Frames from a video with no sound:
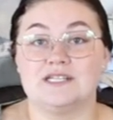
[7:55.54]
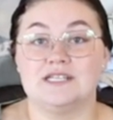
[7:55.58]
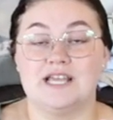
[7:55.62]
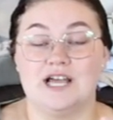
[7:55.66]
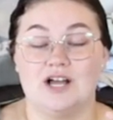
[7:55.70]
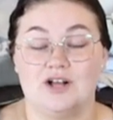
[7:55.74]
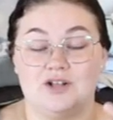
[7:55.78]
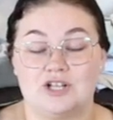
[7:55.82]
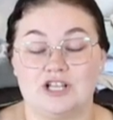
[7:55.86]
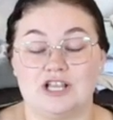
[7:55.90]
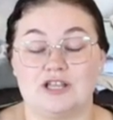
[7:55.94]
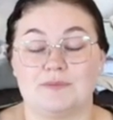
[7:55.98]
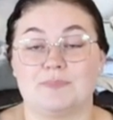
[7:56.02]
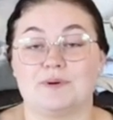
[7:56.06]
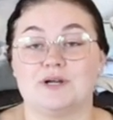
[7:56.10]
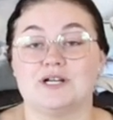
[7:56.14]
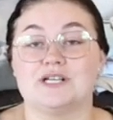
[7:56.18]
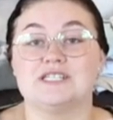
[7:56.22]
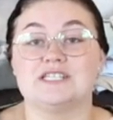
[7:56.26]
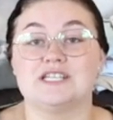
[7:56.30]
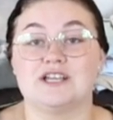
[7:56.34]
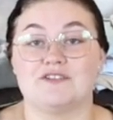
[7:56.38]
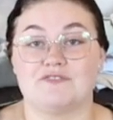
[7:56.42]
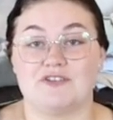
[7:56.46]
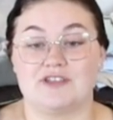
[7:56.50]
nail clipper,
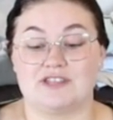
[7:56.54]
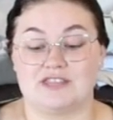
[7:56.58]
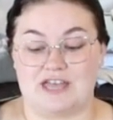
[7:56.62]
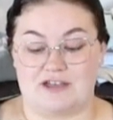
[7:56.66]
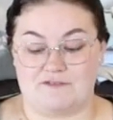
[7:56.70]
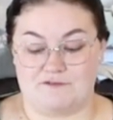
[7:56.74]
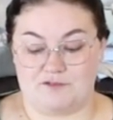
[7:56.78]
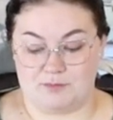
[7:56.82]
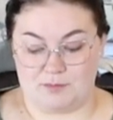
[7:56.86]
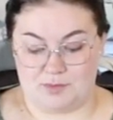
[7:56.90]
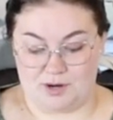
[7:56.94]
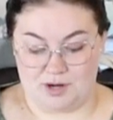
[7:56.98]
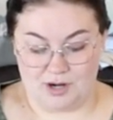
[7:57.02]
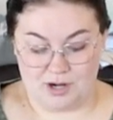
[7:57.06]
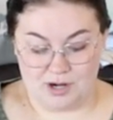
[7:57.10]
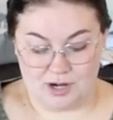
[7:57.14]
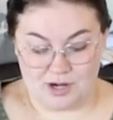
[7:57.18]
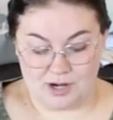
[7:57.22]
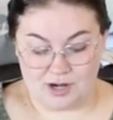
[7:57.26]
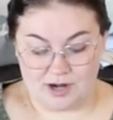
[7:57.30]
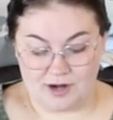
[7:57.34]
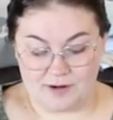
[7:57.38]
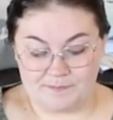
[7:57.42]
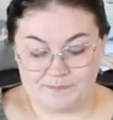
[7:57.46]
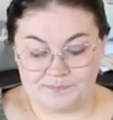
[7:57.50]
stuff like that from
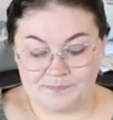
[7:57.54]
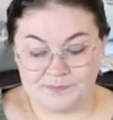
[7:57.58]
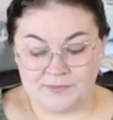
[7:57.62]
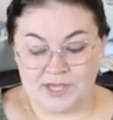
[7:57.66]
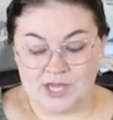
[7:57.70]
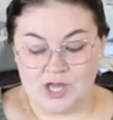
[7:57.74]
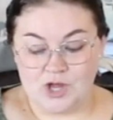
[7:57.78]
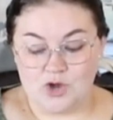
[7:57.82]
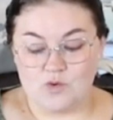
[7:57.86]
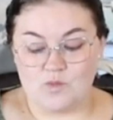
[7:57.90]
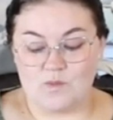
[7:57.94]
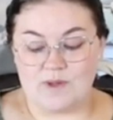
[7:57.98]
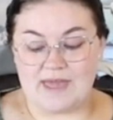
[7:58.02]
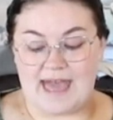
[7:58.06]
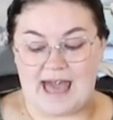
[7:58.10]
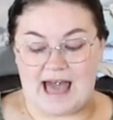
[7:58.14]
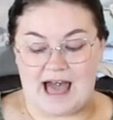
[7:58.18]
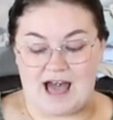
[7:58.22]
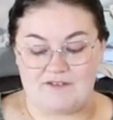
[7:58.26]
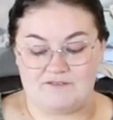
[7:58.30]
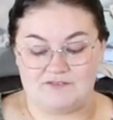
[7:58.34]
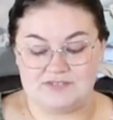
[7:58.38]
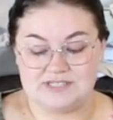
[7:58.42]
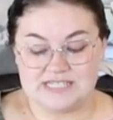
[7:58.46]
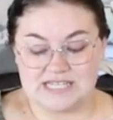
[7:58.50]
her. We
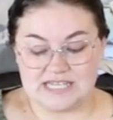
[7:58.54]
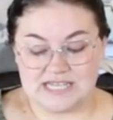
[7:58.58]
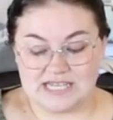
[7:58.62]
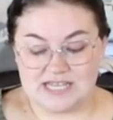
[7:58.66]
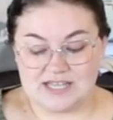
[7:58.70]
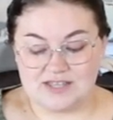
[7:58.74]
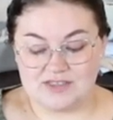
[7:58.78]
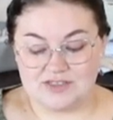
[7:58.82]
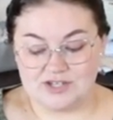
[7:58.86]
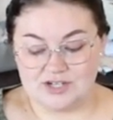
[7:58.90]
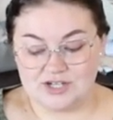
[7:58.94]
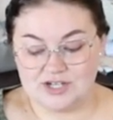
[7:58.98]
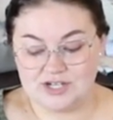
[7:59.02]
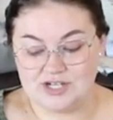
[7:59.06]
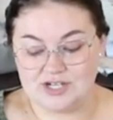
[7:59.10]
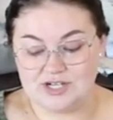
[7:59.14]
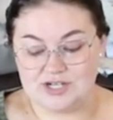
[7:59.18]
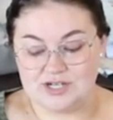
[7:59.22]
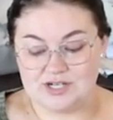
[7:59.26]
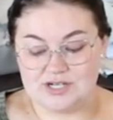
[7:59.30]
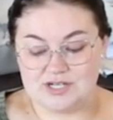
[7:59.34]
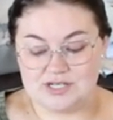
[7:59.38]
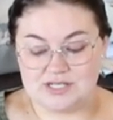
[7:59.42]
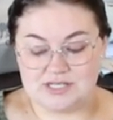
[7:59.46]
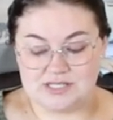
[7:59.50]
have
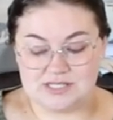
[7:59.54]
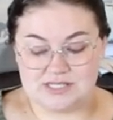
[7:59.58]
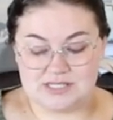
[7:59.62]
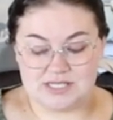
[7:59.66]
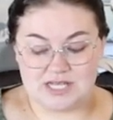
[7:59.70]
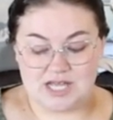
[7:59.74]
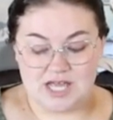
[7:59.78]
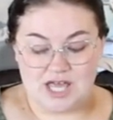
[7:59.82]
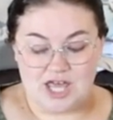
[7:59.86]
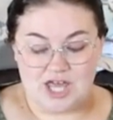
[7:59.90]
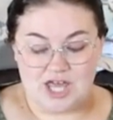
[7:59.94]
teethers,